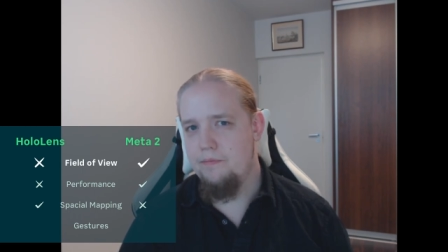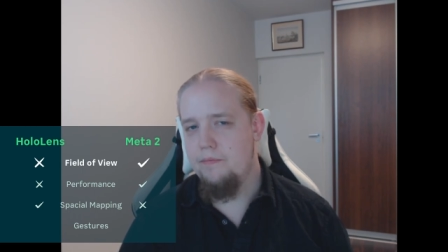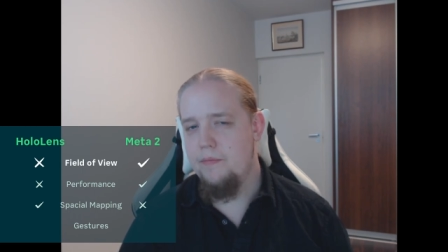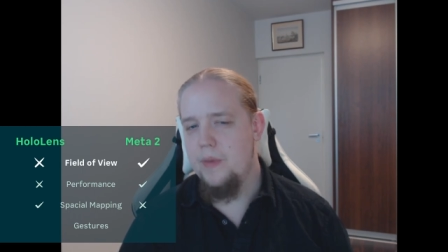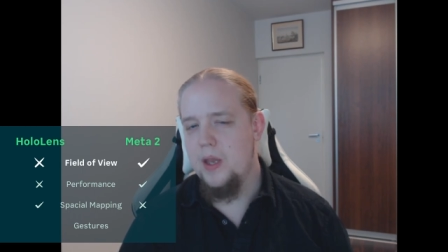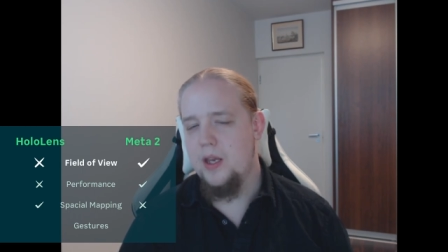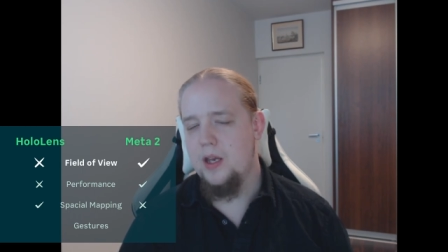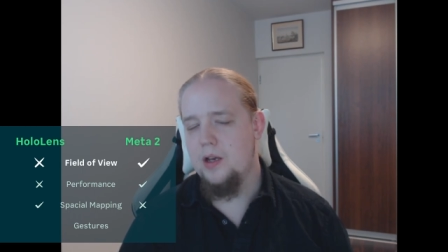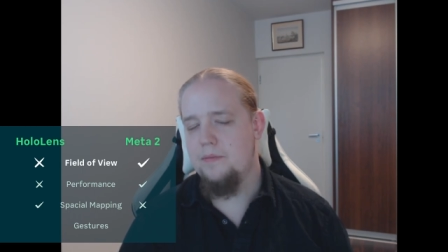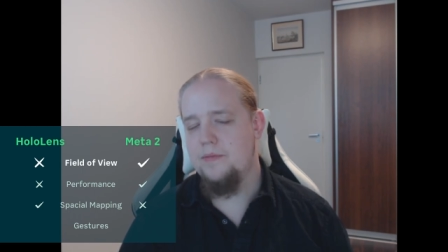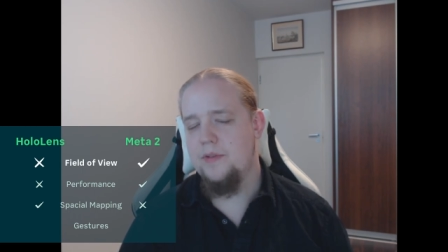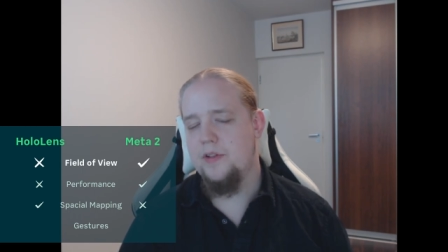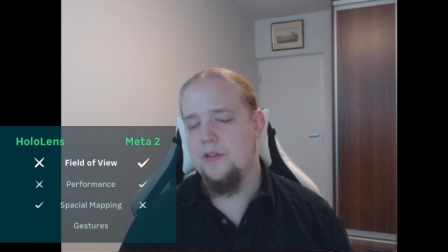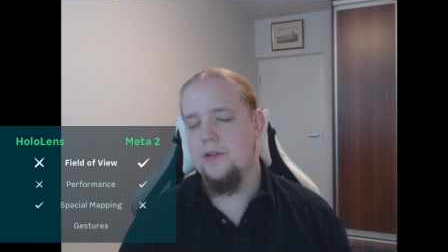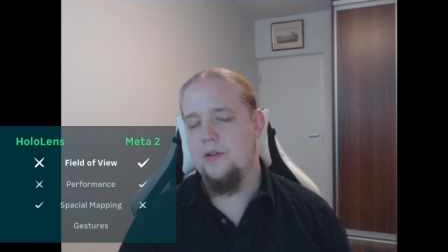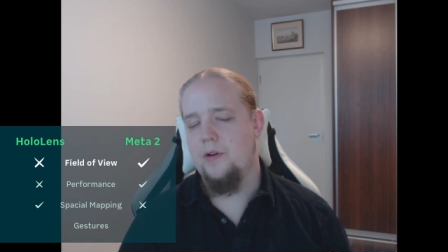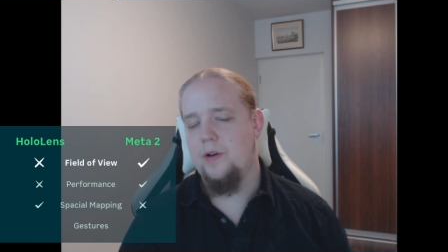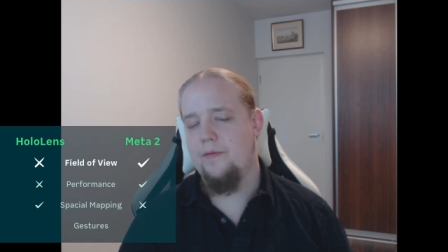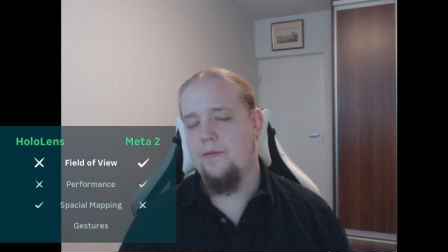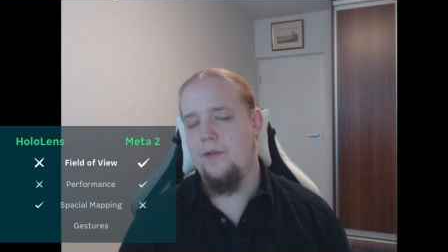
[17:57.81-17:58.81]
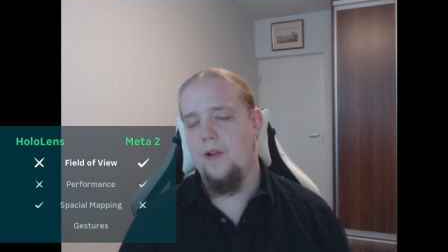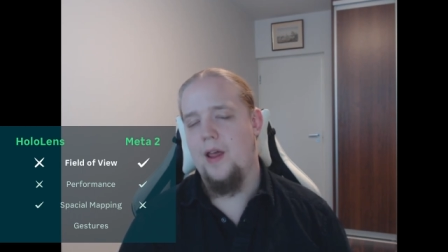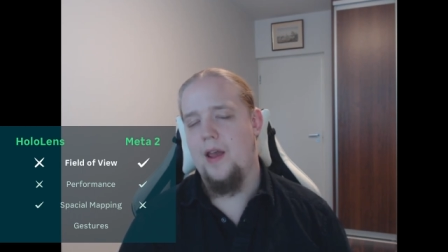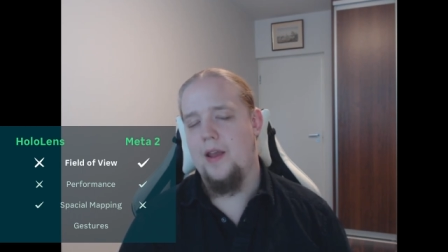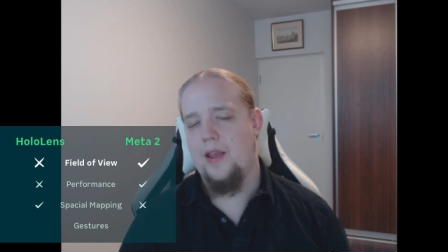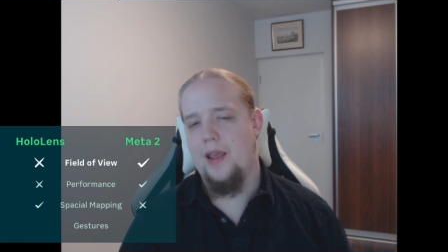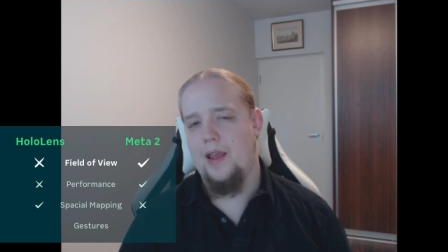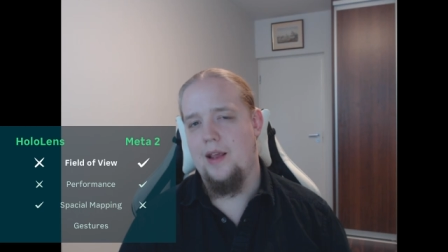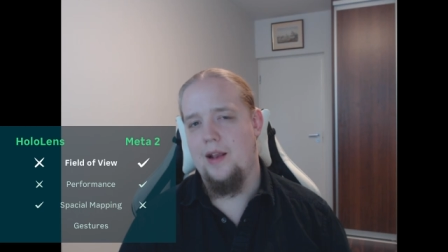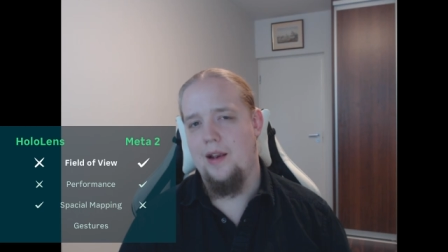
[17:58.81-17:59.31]
becomes sort of
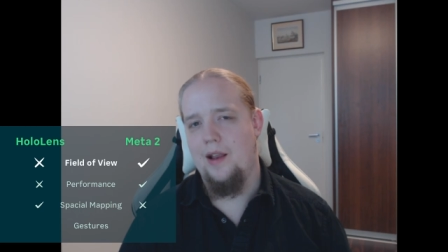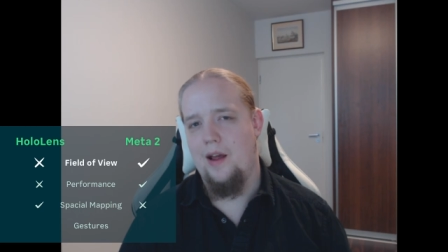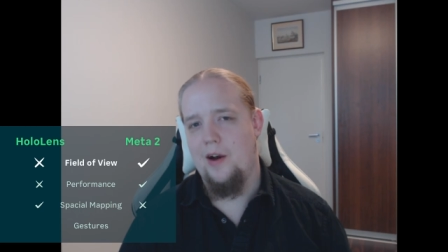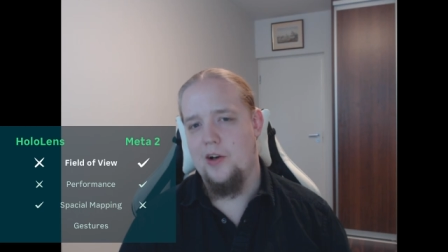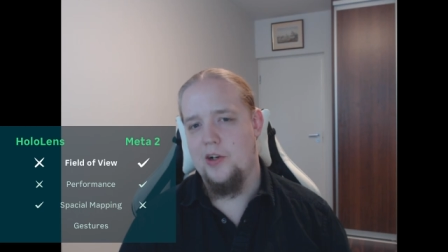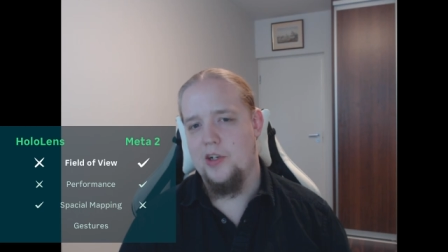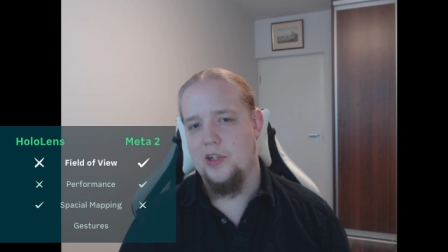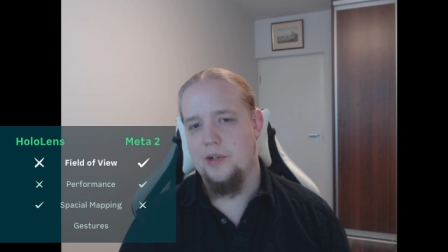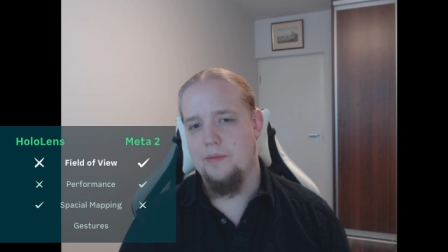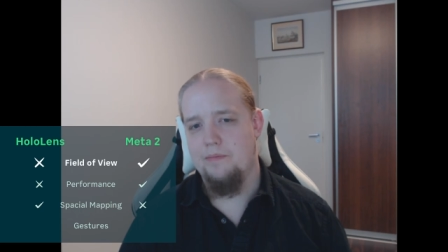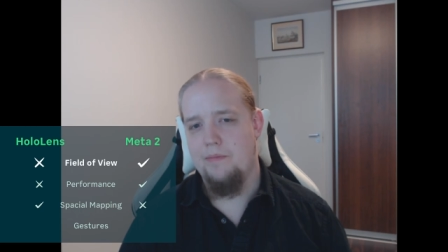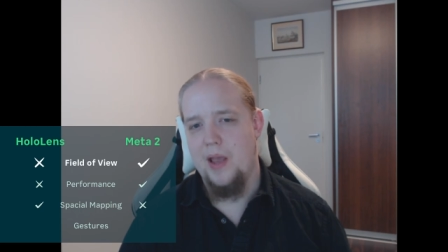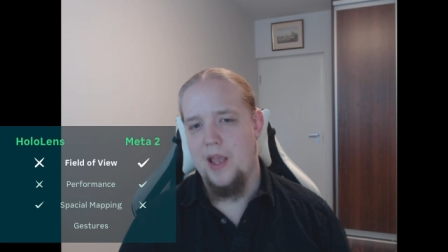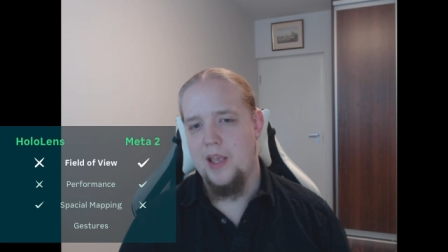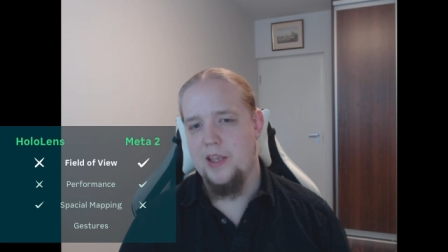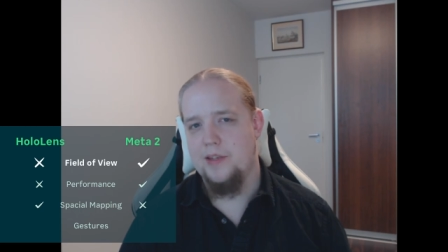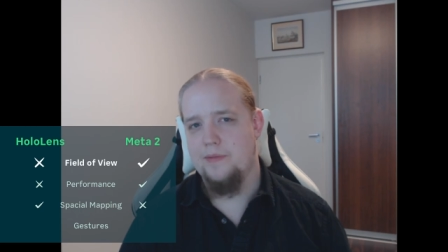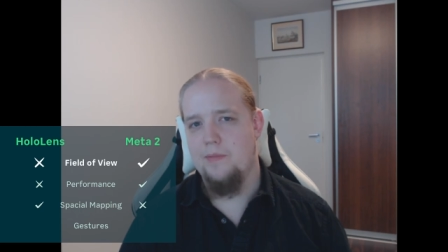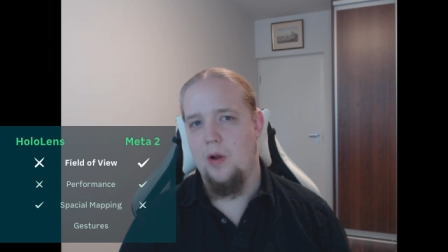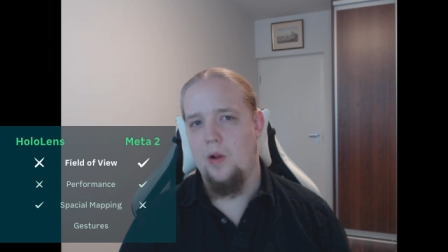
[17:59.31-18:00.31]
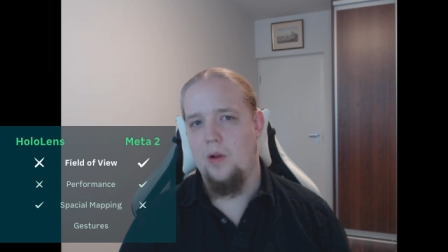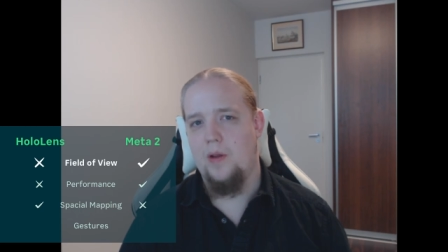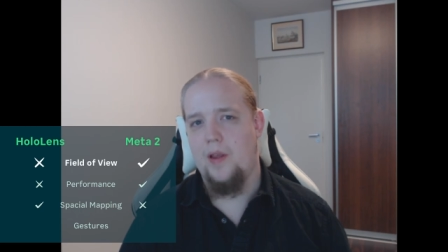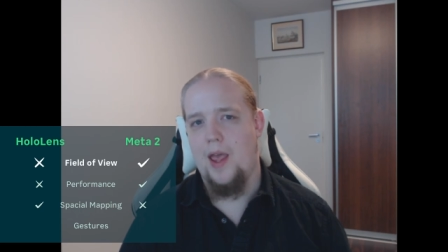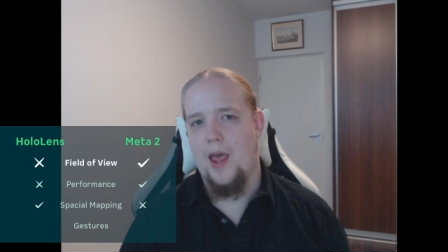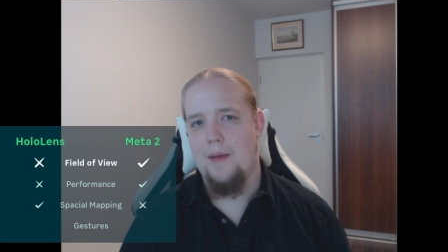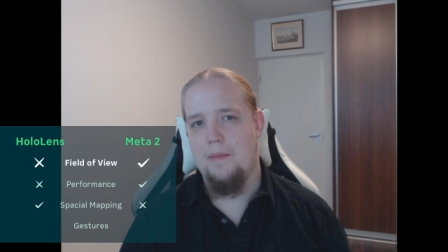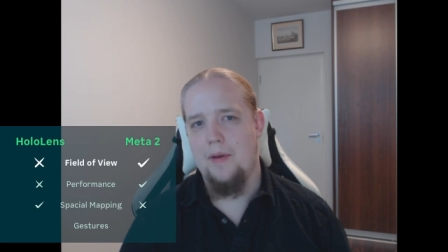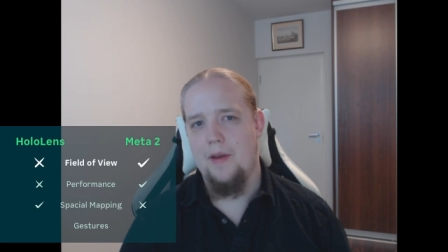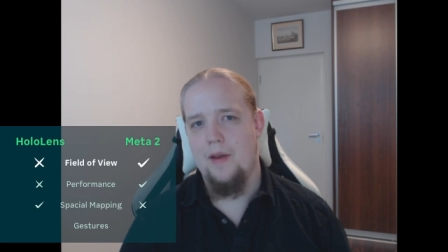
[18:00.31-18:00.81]
like a large baseball
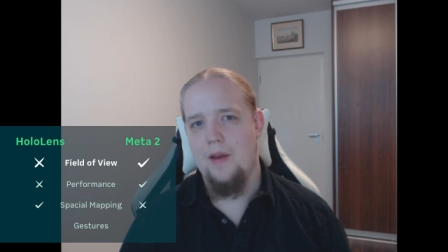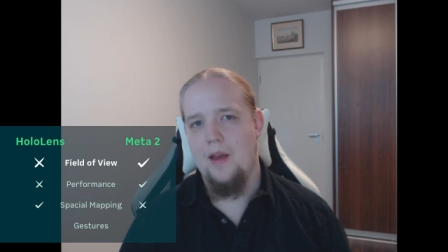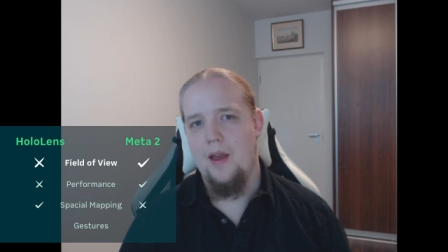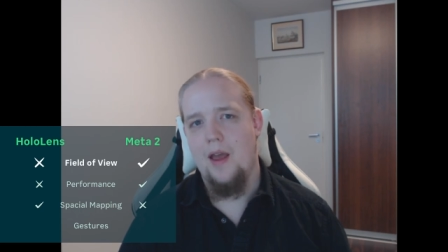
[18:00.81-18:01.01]
cap,